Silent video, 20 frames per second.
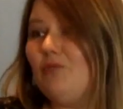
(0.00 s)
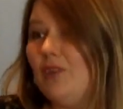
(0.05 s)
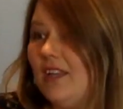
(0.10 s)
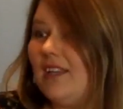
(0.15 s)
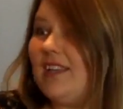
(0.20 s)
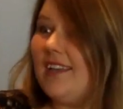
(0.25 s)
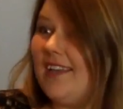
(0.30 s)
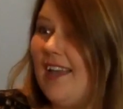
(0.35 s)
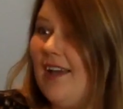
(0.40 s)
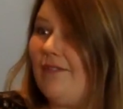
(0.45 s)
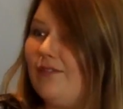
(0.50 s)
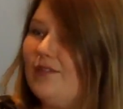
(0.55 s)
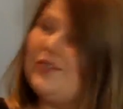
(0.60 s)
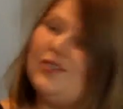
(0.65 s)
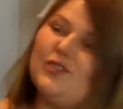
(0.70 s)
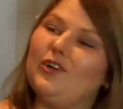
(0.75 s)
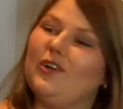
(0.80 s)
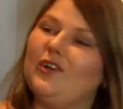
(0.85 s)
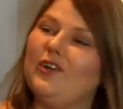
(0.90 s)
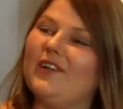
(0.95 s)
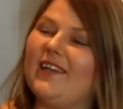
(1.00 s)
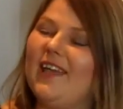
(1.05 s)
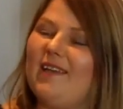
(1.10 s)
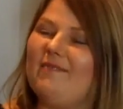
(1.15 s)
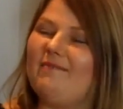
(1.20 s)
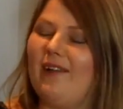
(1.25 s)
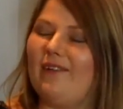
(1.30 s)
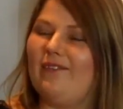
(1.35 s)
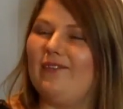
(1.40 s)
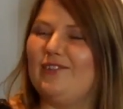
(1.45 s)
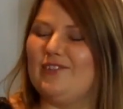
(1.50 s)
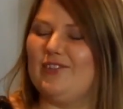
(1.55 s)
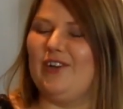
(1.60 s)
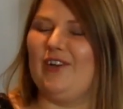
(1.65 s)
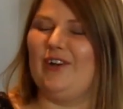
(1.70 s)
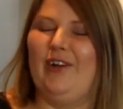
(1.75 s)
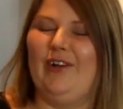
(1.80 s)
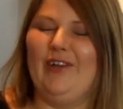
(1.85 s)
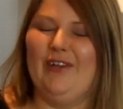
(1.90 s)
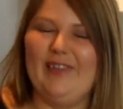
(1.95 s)
Really, full circle. It came back full
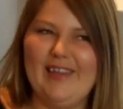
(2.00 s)
circle.